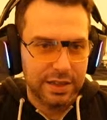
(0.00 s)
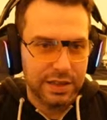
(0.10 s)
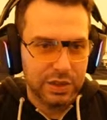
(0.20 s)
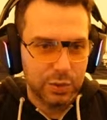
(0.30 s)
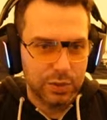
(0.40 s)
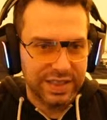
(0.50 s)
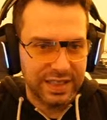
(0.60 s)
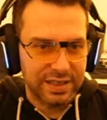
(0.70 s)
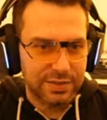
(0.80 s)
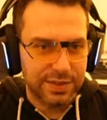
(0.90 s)
E2
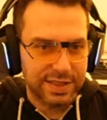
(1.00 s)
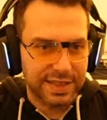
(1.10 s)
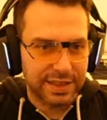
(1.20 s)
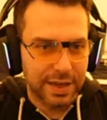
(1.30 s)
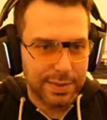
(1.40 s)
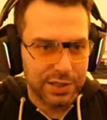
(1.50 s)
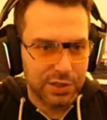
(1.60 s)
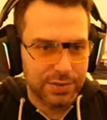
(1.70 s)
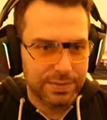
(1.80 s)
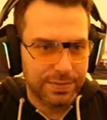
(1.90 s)
deals physical damage.